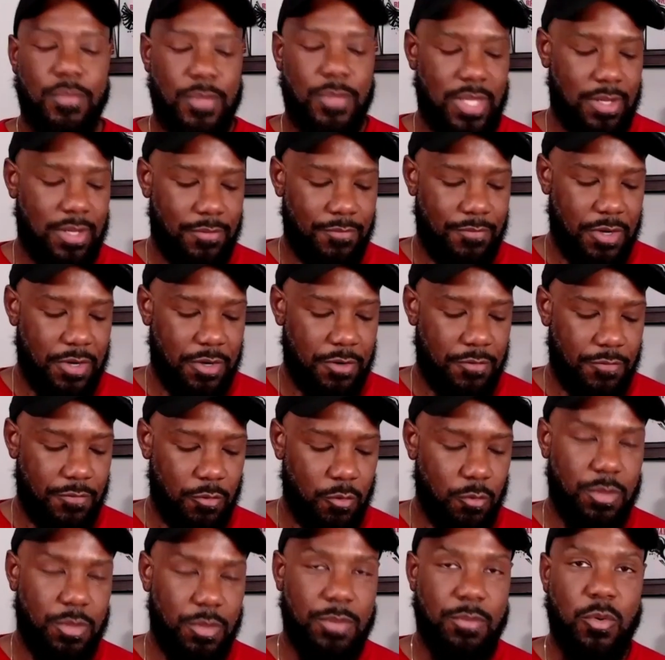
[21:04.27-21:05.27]
Yeah, very
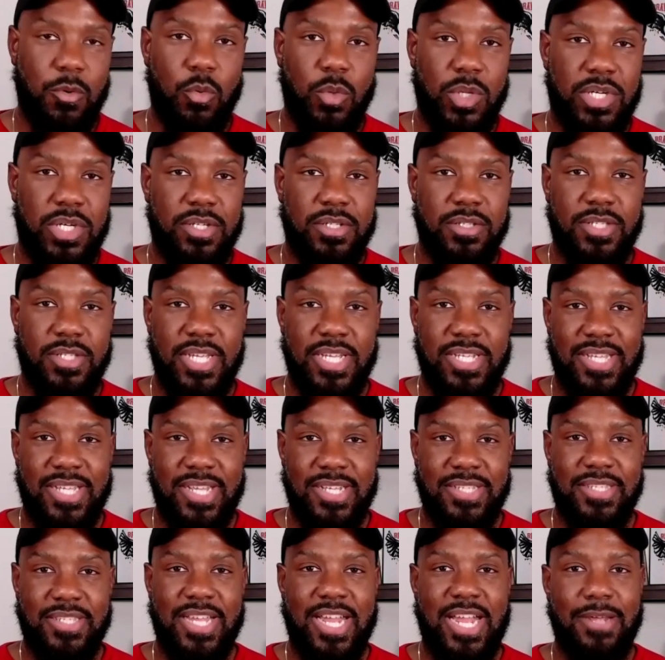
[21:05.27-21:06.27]
few people willing to take
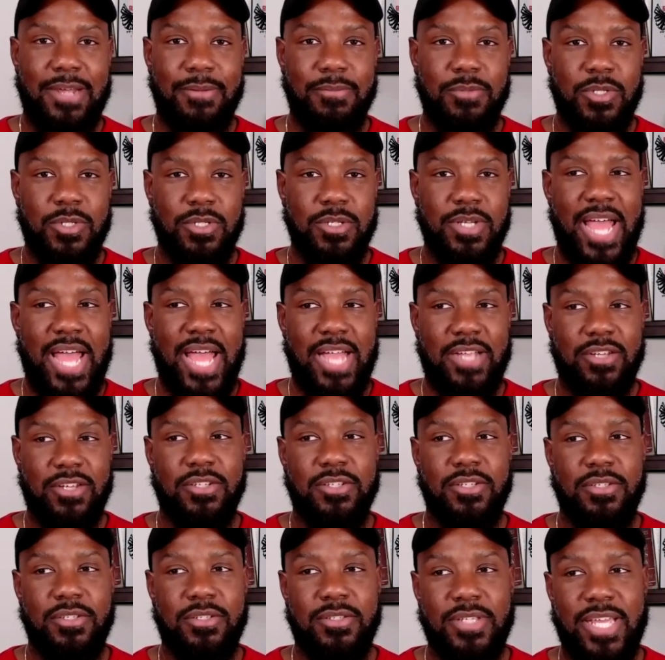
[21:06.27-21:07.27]
that time to
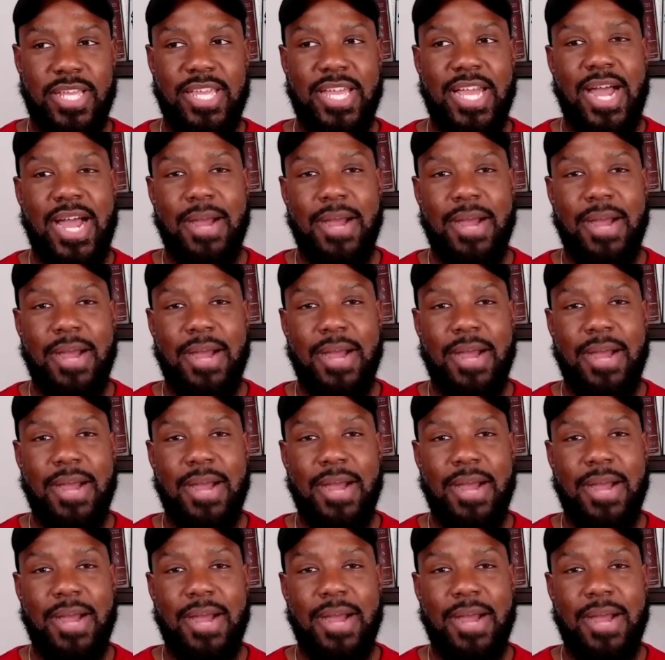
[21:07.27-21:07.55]
actually say,